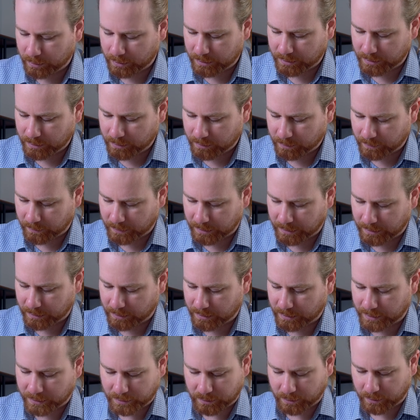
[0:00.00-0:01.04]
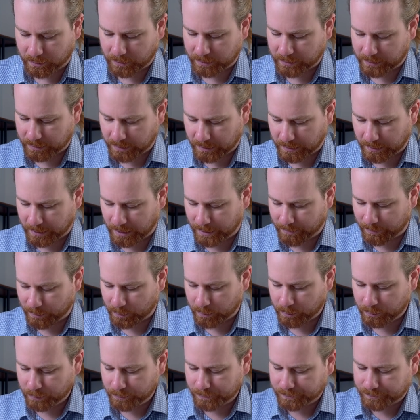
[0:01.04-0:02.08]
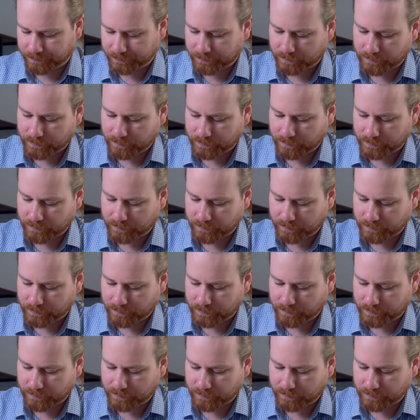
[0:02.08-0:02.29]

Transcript: dissolving is not chemical.